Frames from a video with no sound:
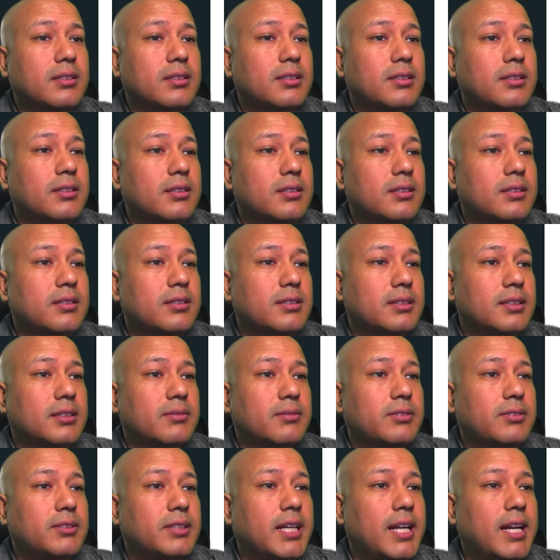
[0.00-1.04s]
let's say for
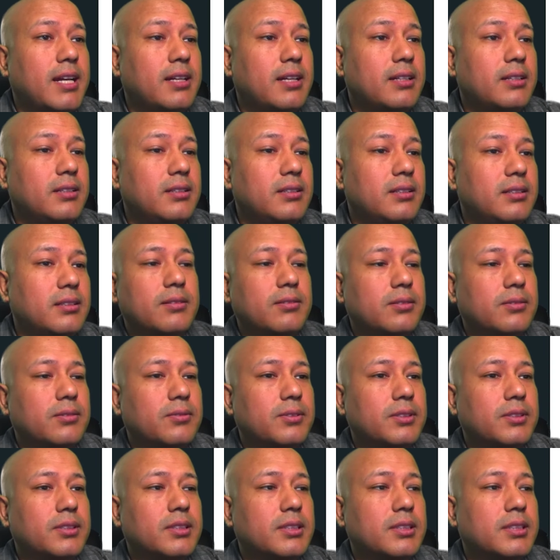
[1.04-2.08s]
Canon, right? For
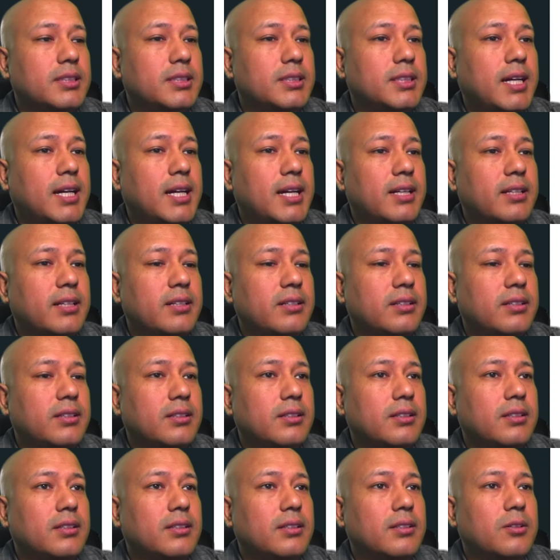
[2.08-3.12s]
the design,
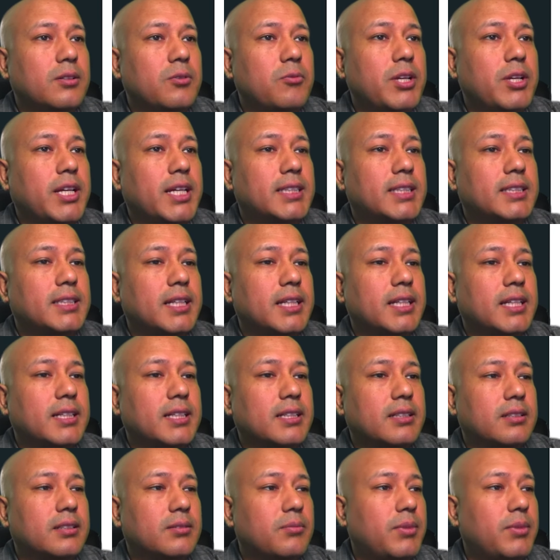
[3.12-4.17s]
we can select
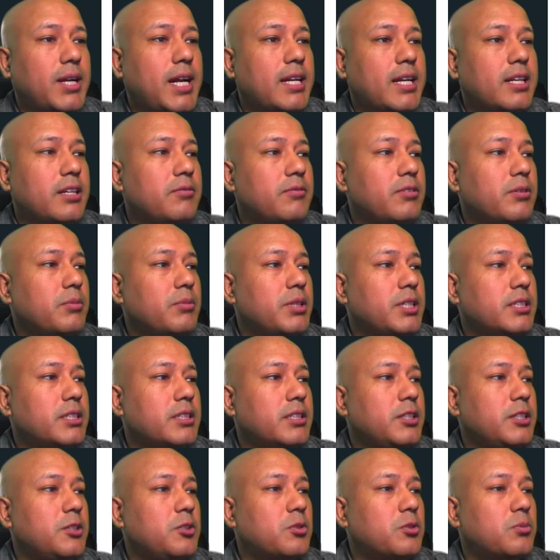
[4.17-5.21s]
brand information,
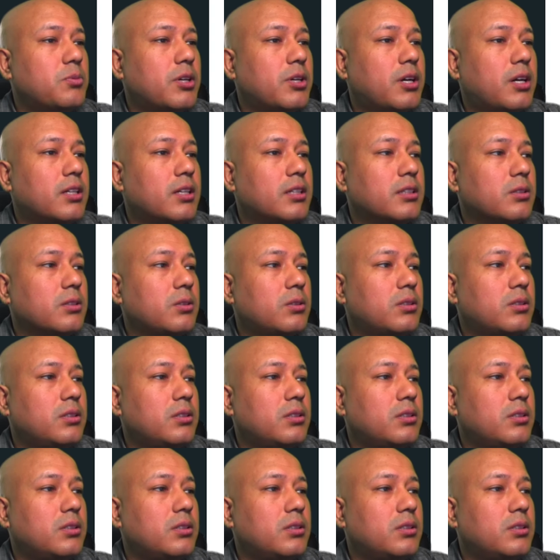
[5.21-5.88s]
hero product or